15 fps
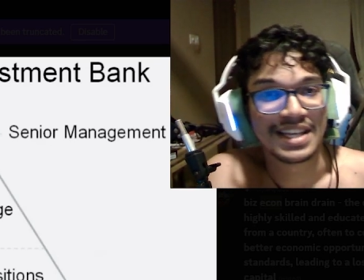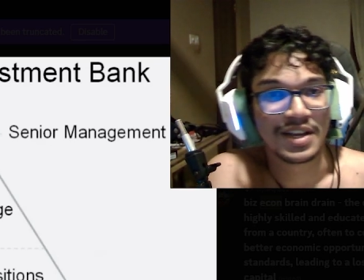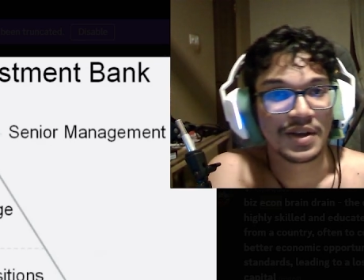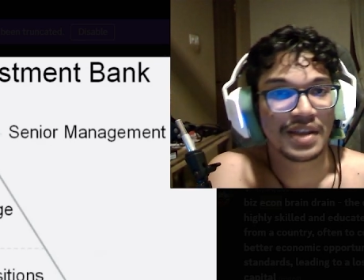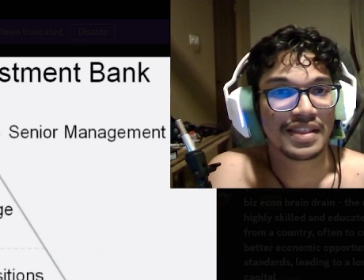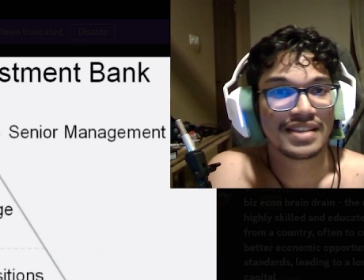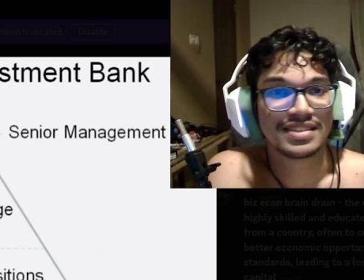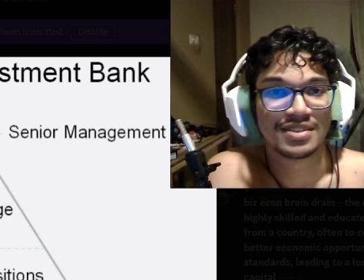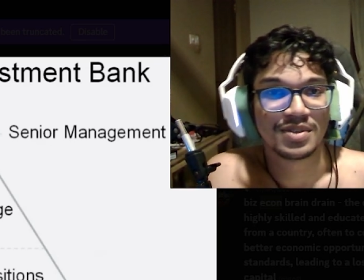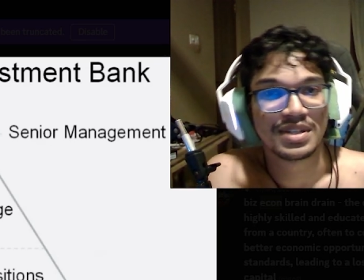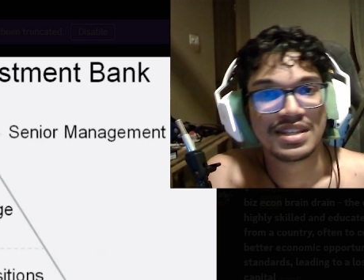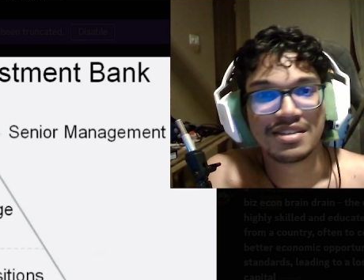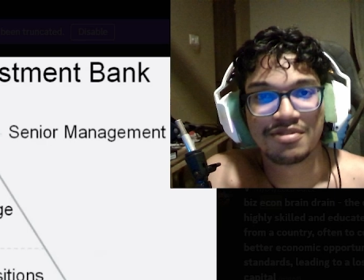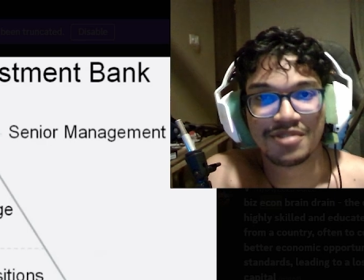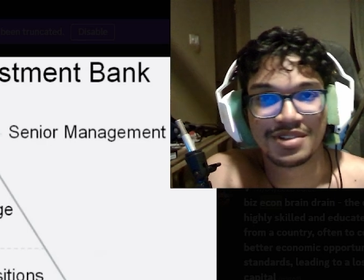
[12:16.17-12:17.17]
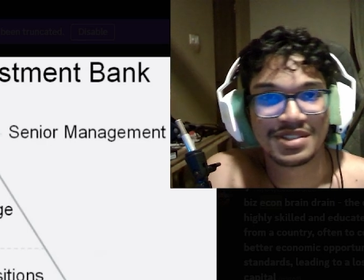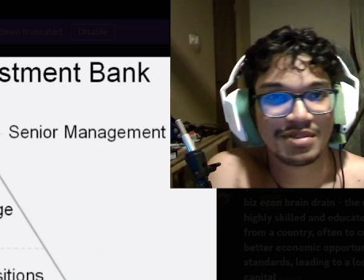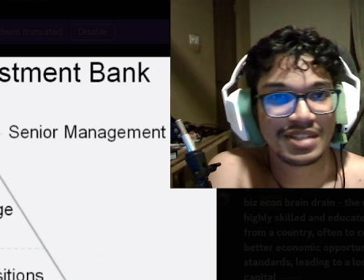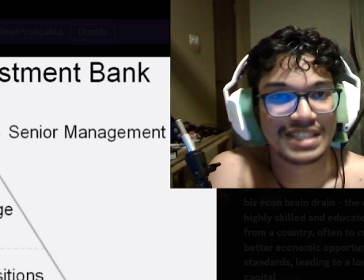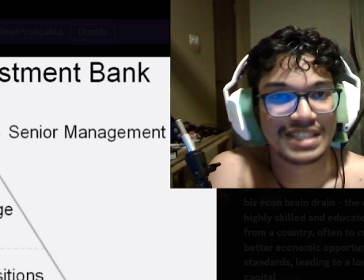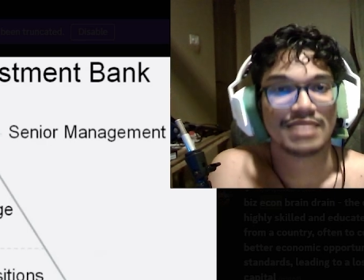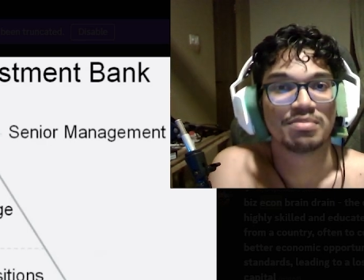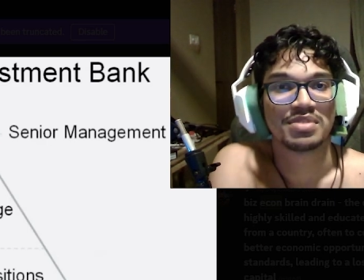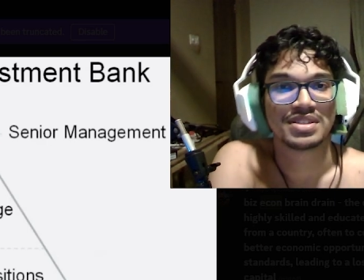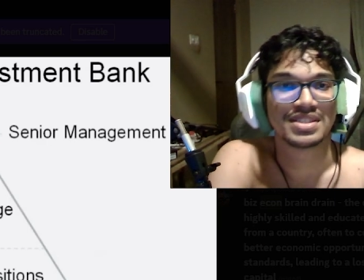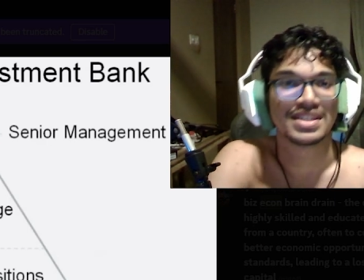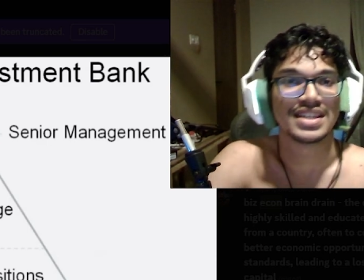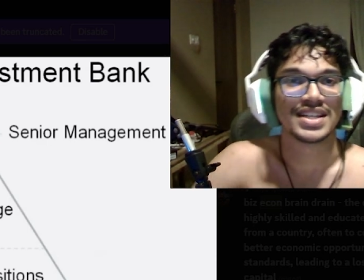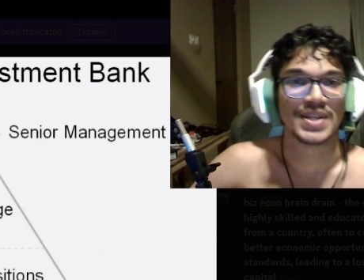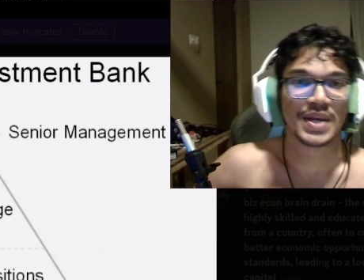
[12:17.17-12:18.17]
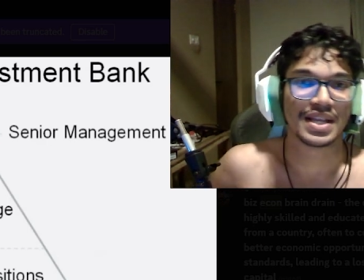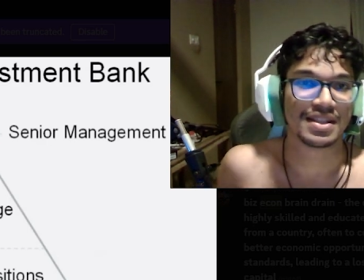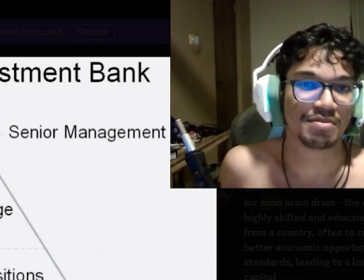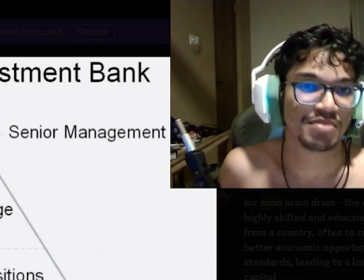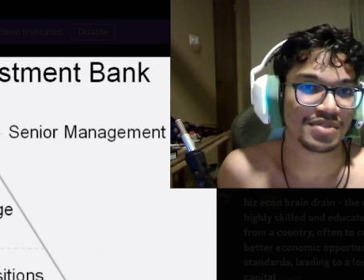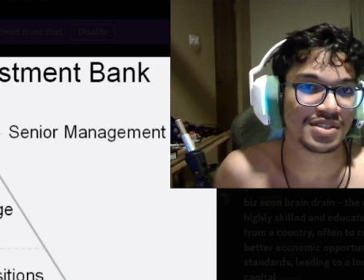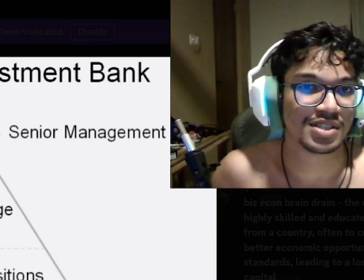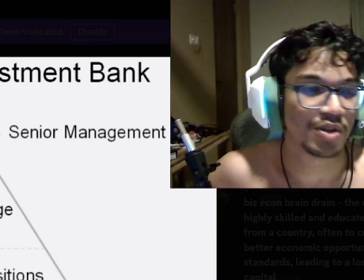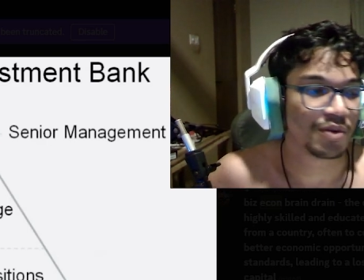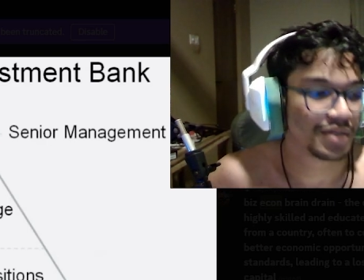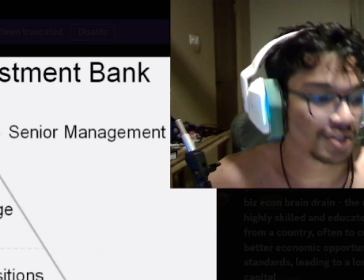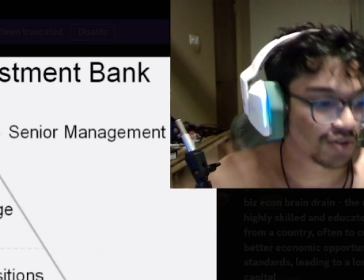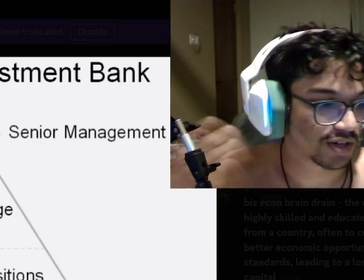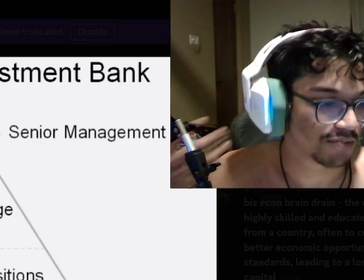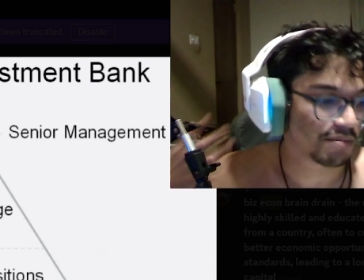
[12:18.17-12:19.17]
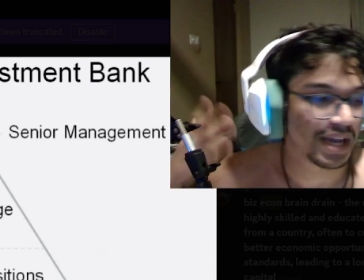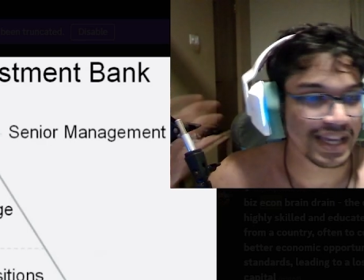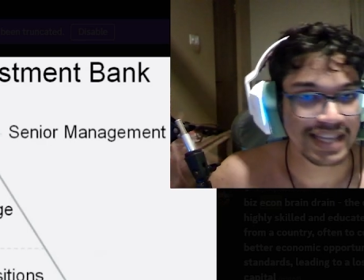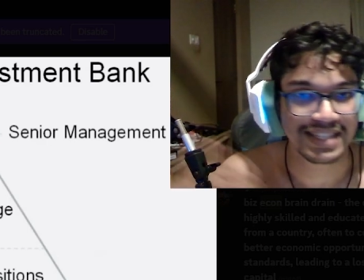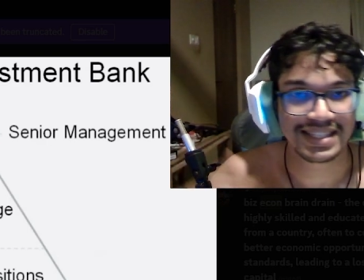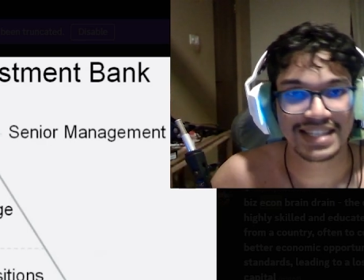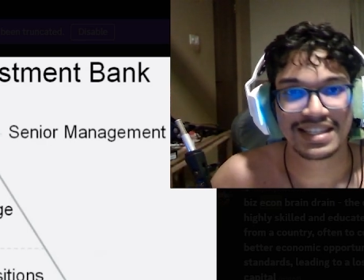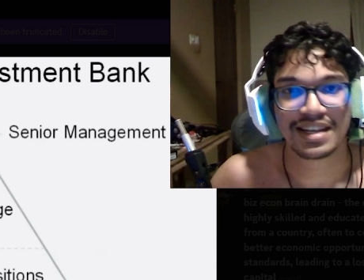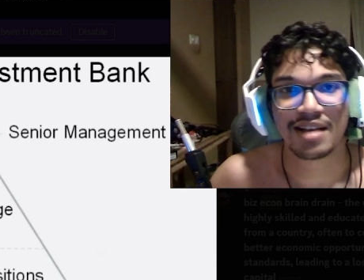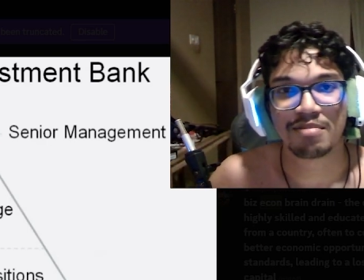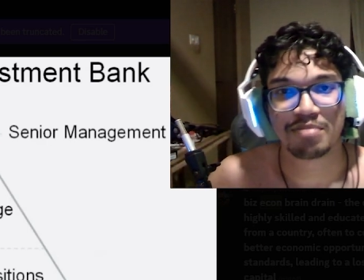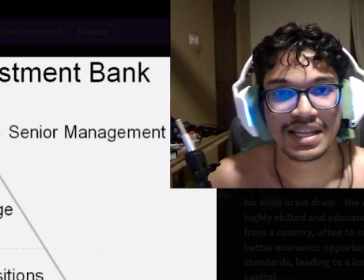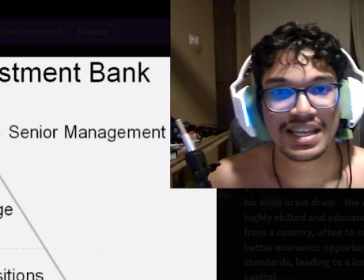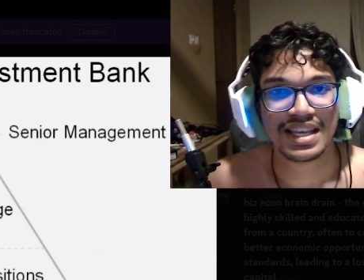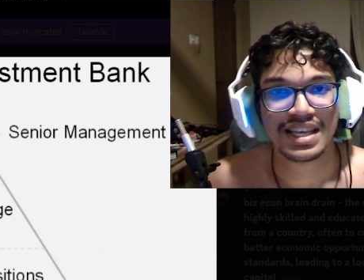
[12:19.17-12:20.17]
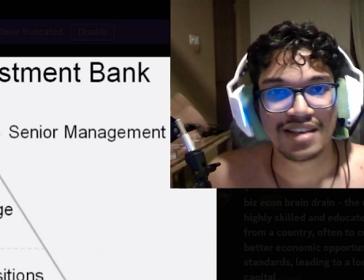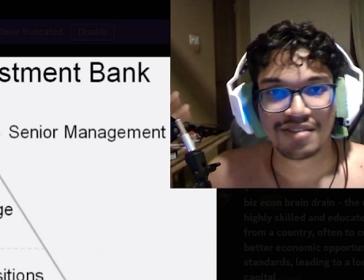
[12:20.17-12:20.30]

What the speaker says: Okay, that's the only difference. It's the president. Okay, the president's always trying to buy and sell a company.